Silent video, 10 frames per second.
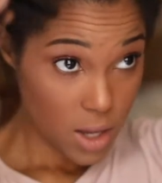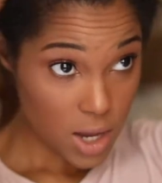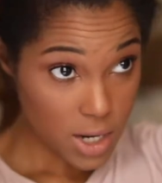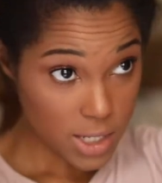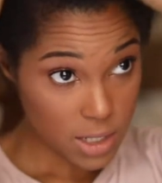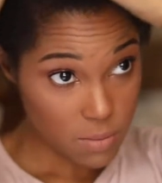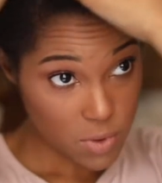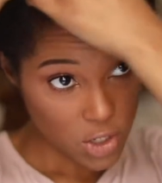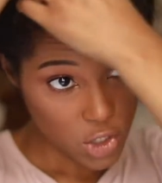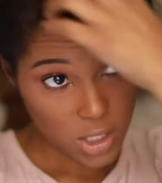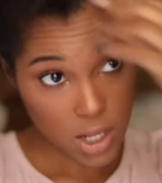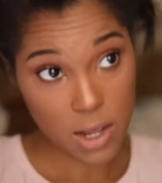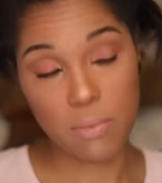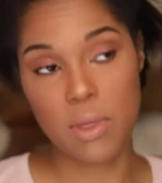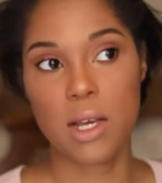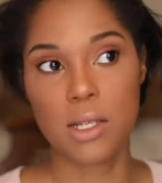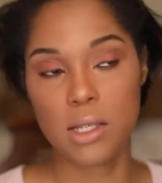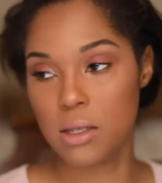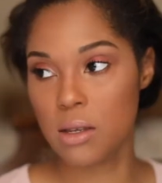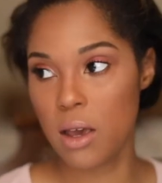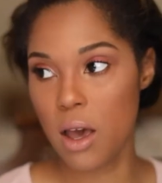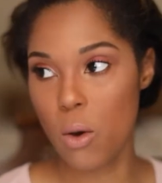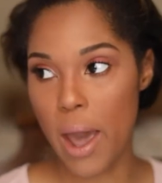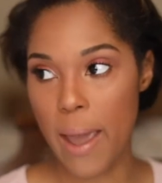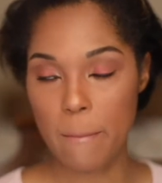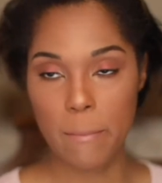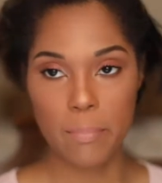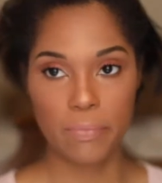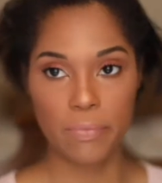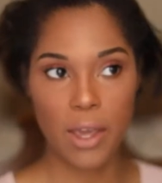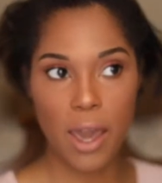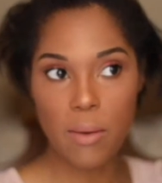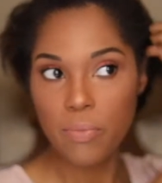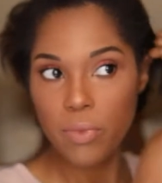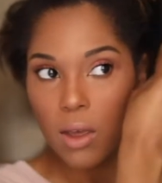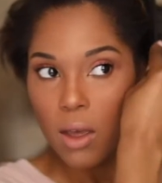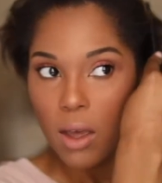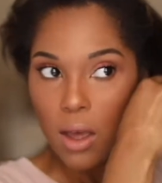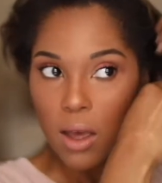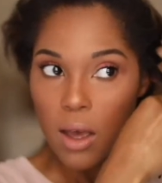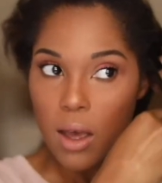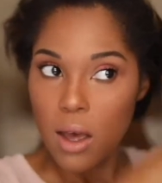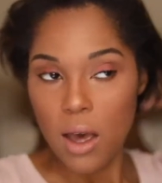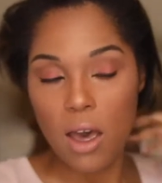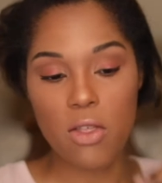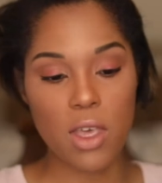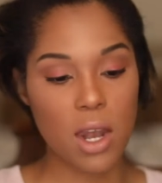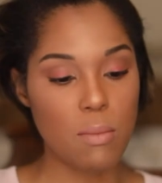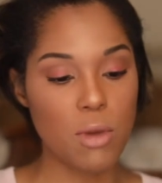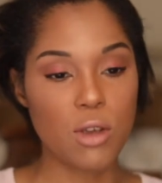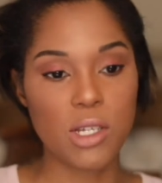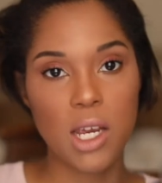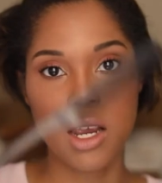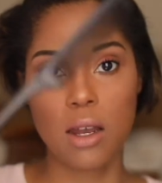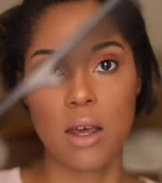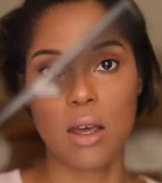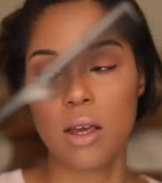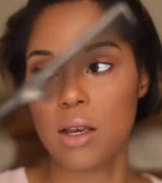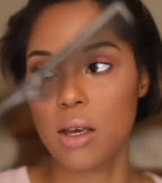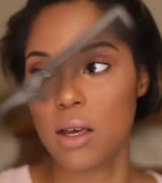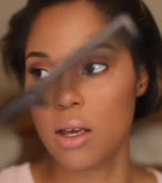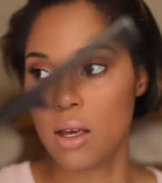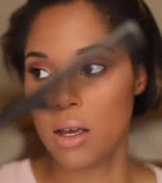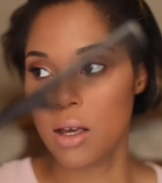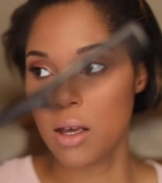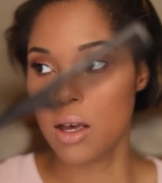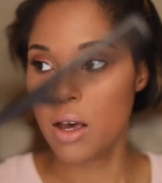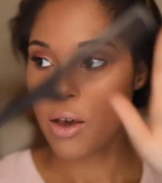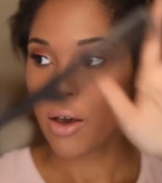and I simply just clip this away, okay? And then I'm using a